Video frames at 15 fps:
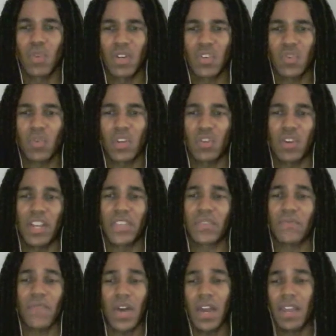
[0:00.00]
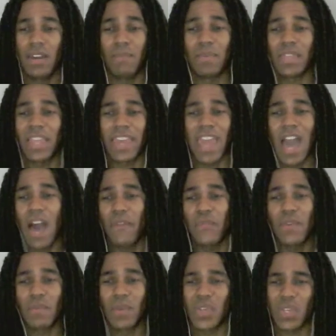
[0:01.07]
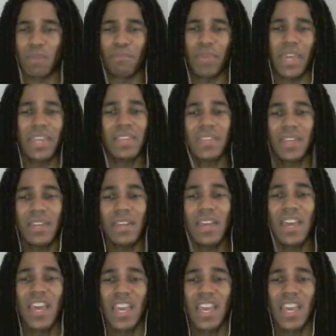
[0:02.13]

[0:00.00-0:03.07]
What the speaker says: toy things, fine. But like half of it wasn't painted.